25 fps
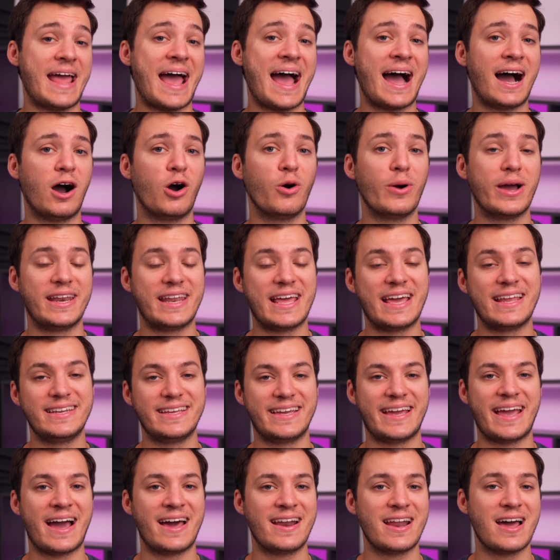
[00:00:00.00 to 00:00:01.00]
now in
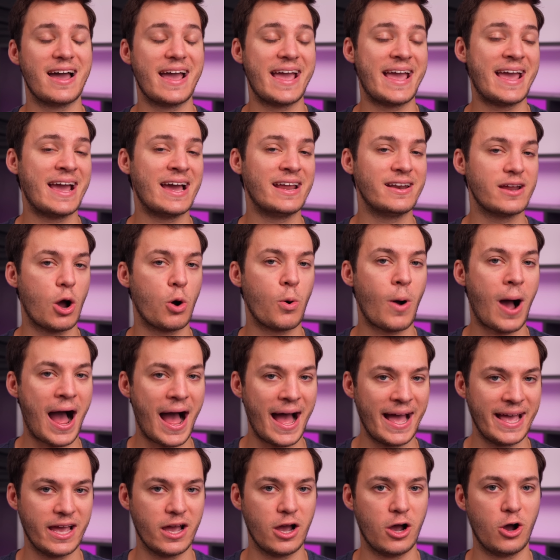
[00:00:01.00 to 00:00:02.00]
Indiana and
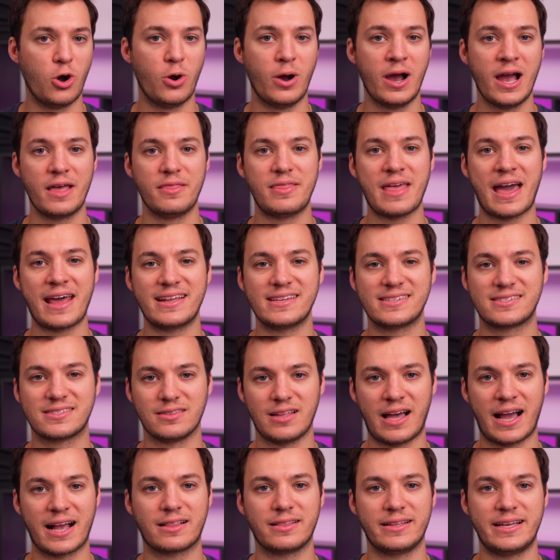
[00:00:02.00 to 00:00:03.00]
Ohio, that is
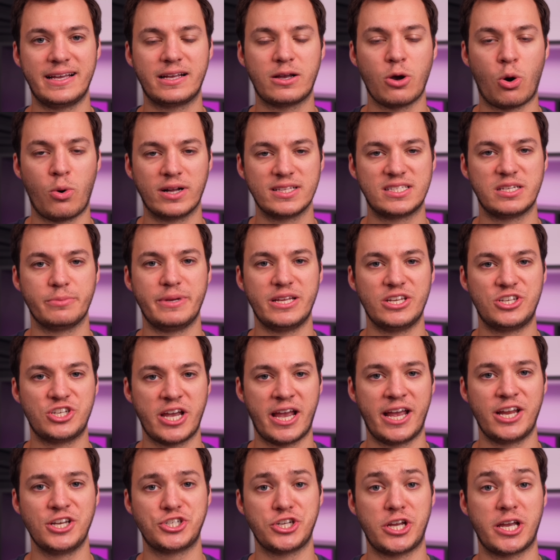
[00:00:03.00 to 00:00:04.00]
likely going to be
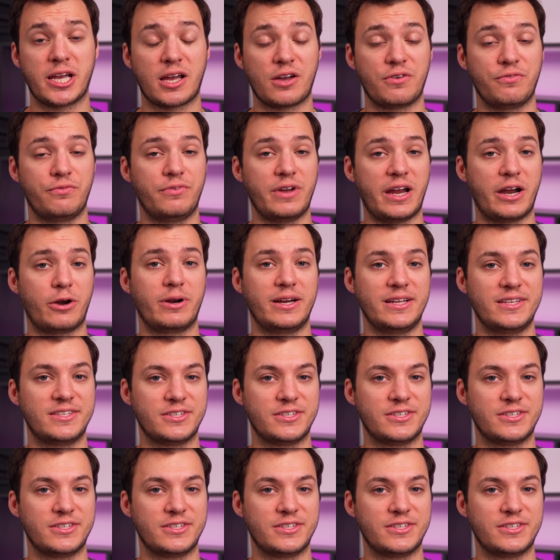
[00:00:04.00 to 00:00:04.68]
changing very